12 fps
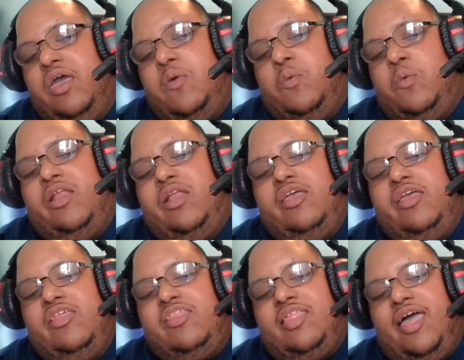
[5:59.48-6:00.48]
what
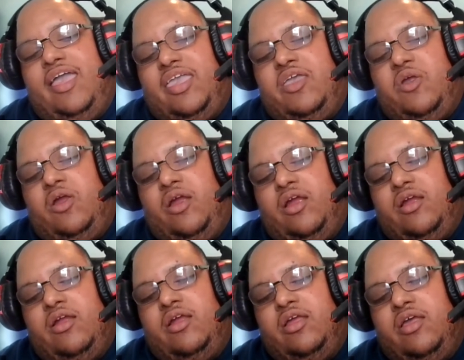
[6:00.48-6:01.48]
is
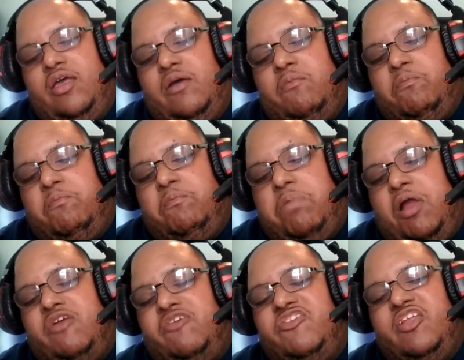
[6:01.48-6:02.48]
your
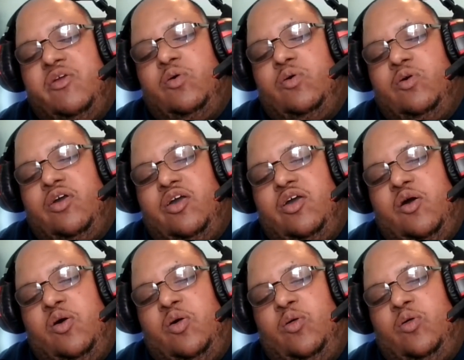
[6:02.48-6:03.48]
personal
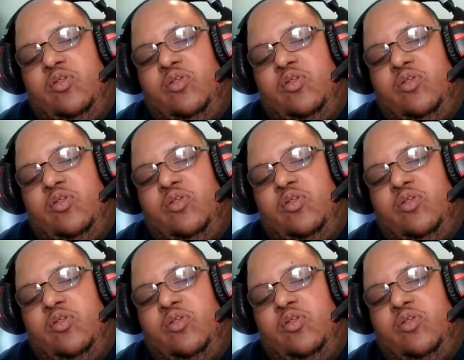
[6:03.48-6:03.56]
goal